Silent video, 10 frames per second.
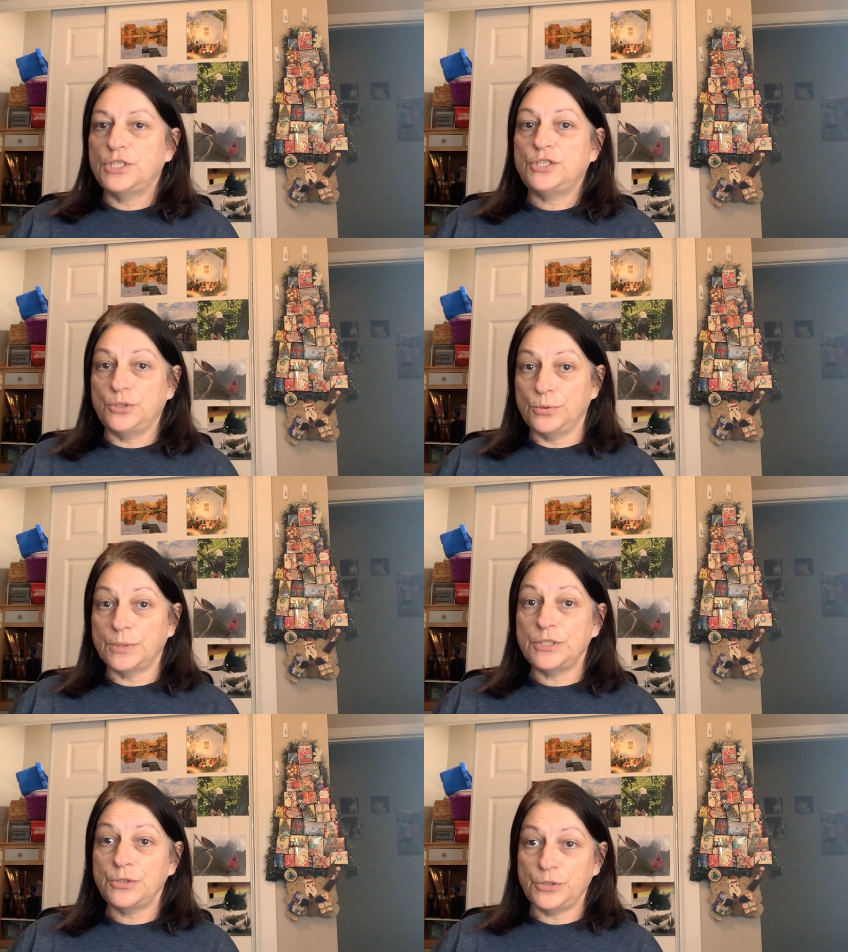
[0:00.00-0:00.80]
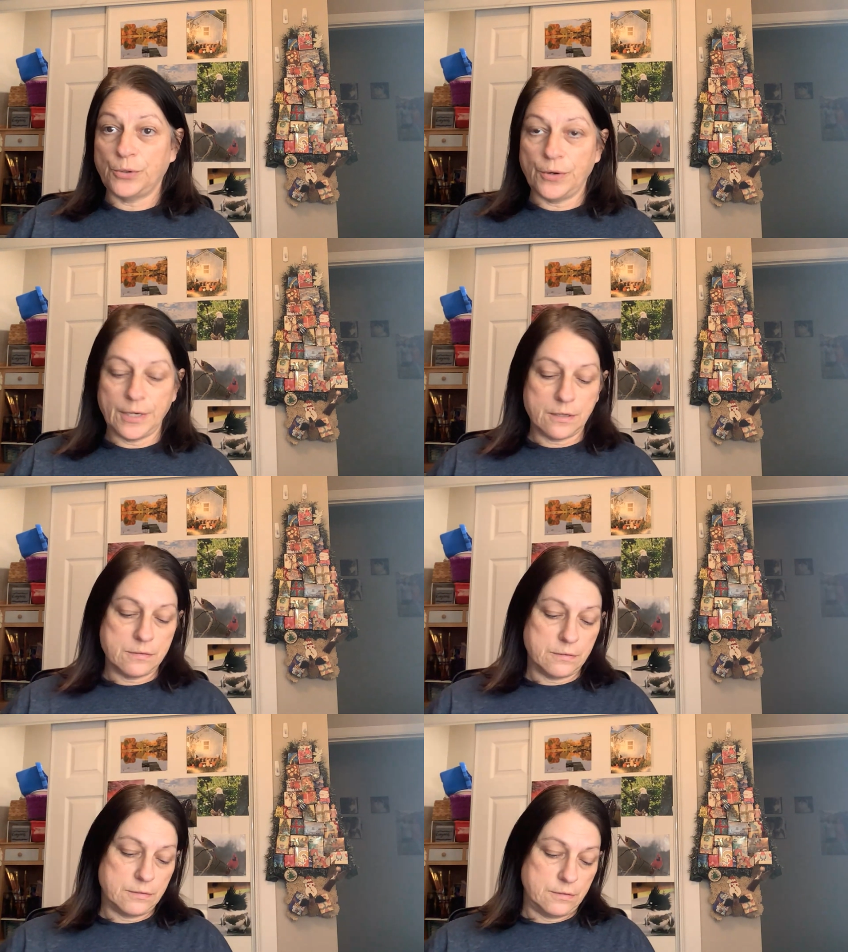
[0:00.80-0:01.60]
do a tutorial.
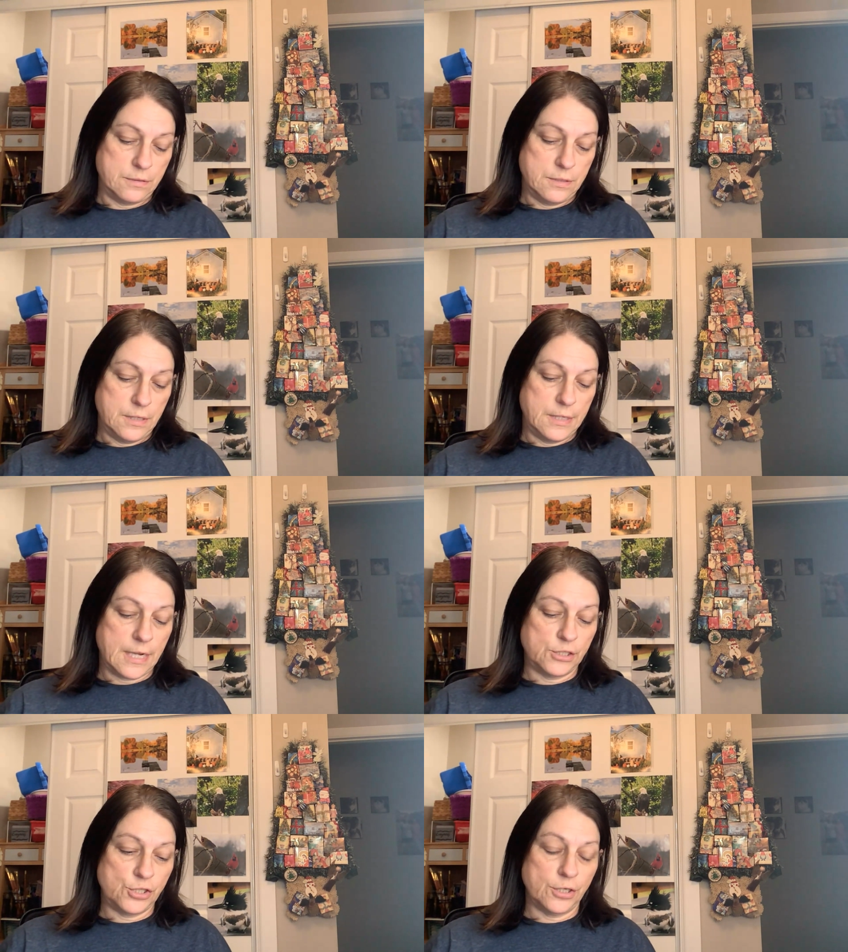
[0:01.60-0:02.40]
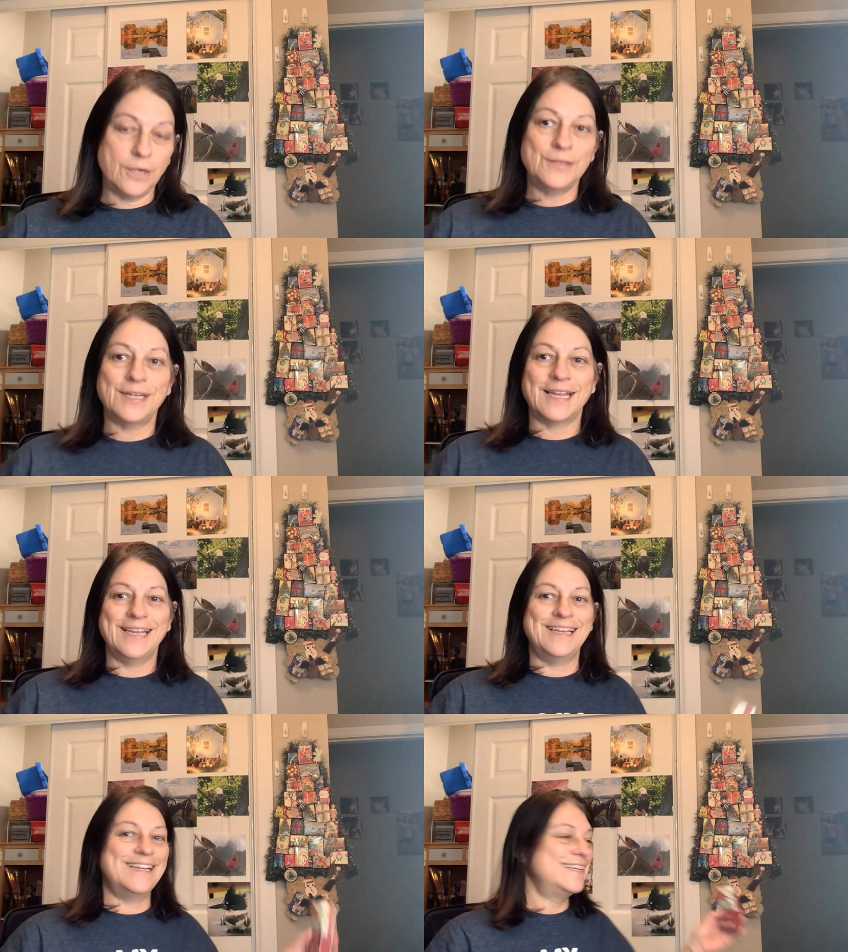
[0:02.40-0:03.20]
Not sure. Oh, look
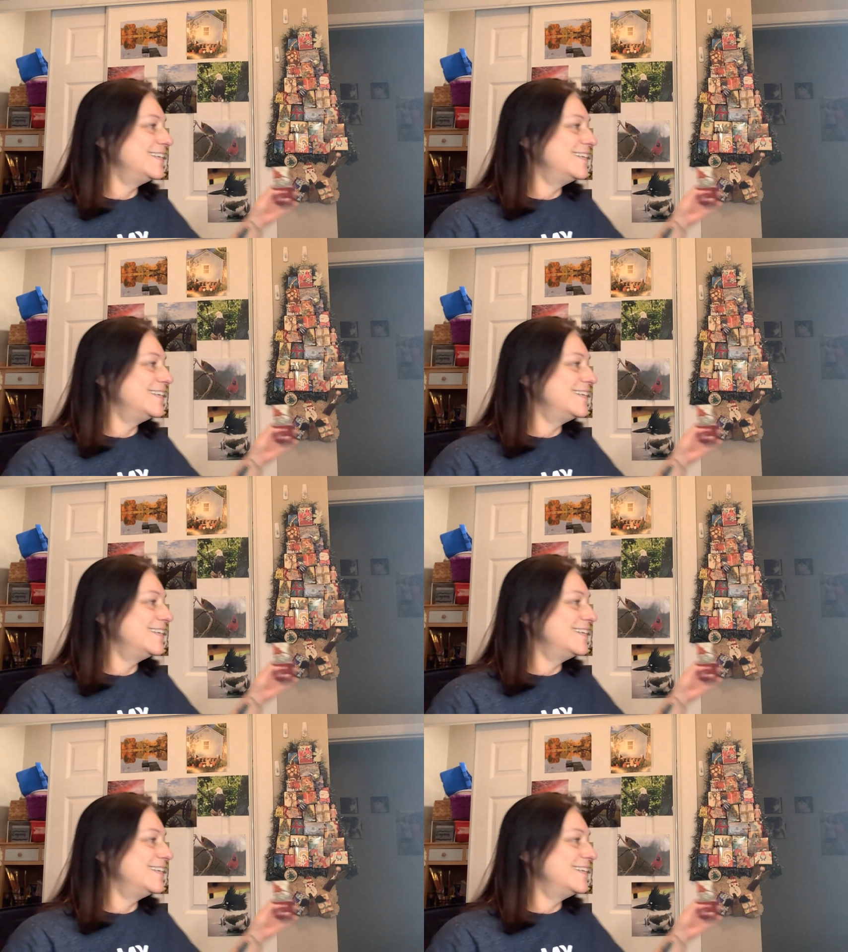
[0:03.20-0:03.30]
at